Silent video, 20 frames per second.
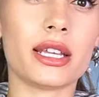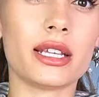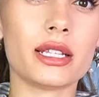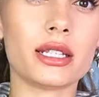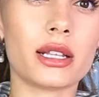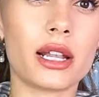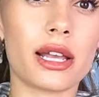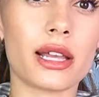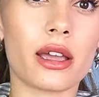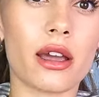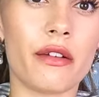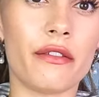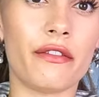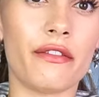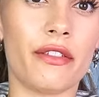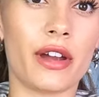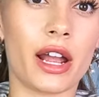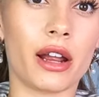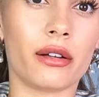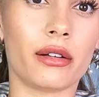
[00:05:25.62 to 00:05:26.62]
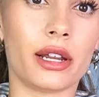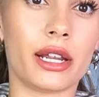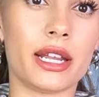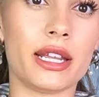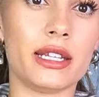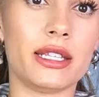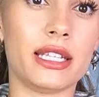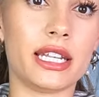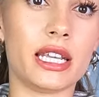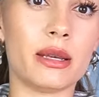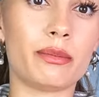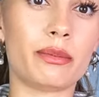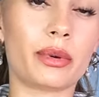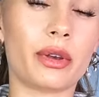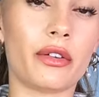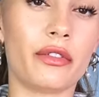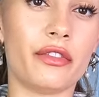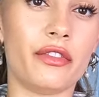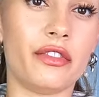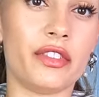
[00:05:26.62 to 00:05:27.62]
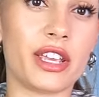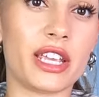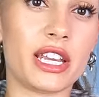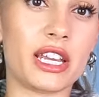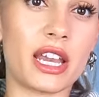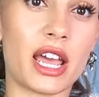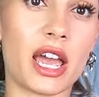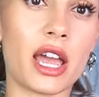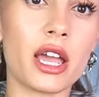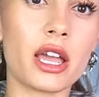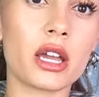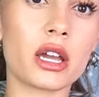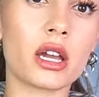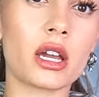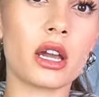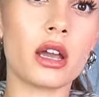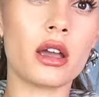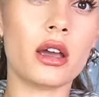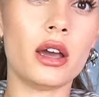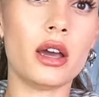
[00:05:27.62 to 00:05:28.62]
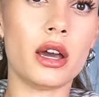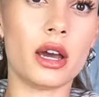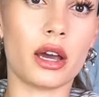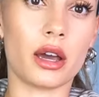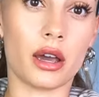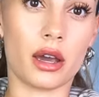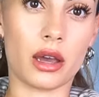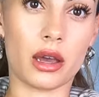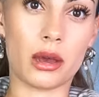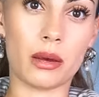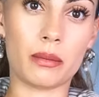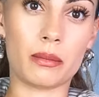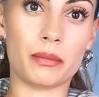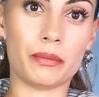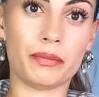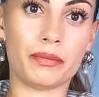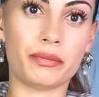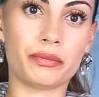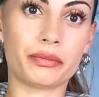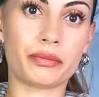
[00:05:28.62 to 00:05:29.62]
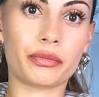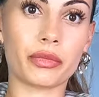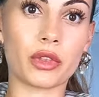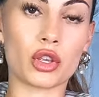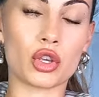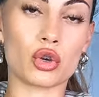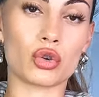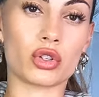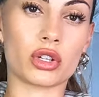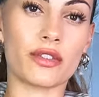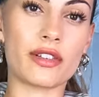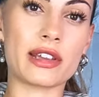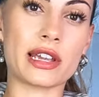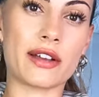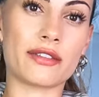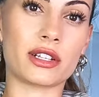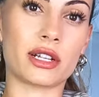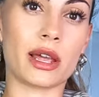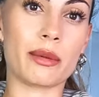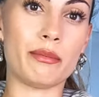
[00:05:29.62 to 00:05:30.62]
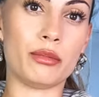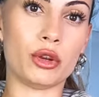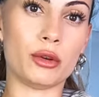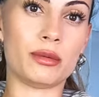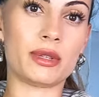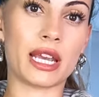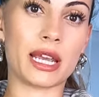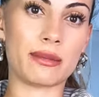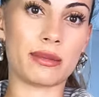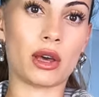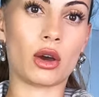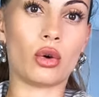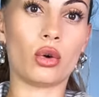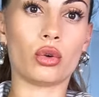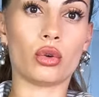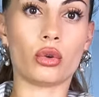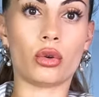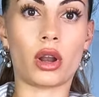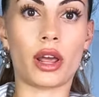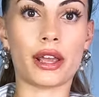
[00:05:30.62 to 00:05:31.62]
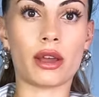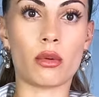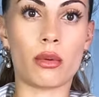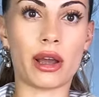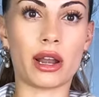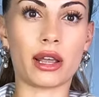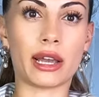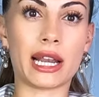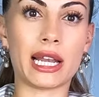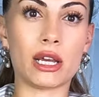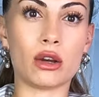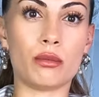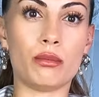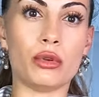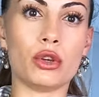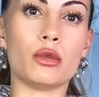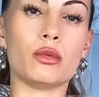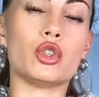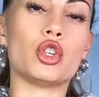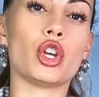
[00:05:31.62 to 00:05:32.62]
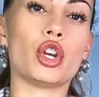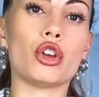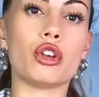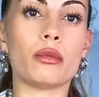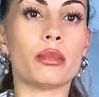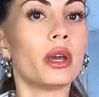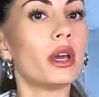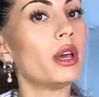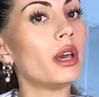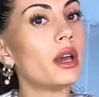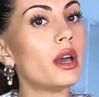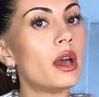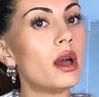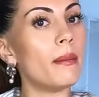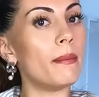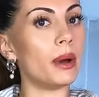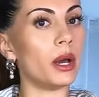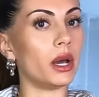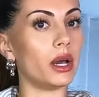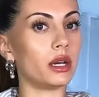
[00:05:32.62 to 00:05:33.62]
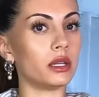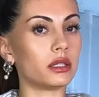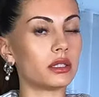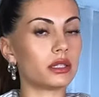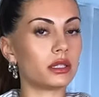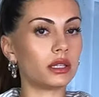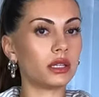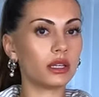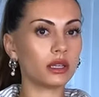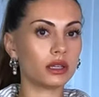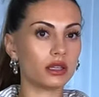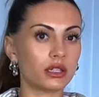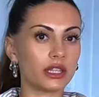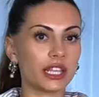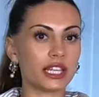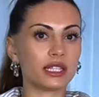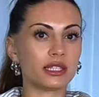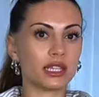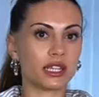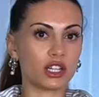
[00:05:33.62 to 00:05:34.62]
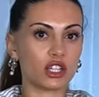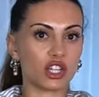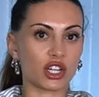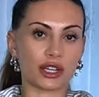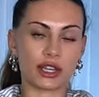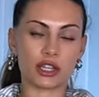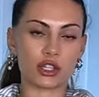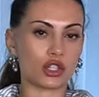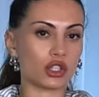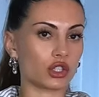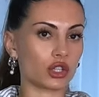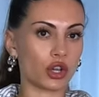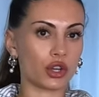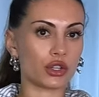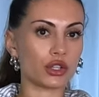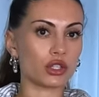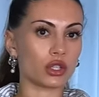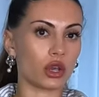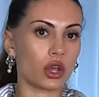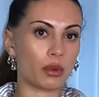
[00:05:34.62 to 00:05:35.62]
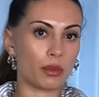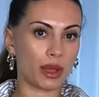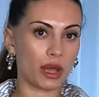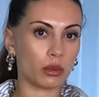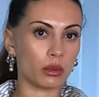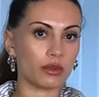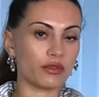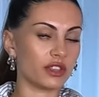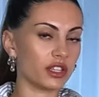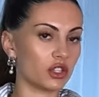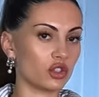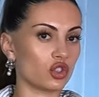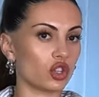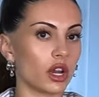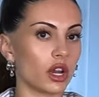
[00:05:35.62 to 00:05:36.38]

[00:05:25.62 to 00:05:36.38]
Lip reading: is like a very deep V-neck. You'll definitely have to like boob tape that on or like wear like a little boob tube. But this denim jacket just goes so well with this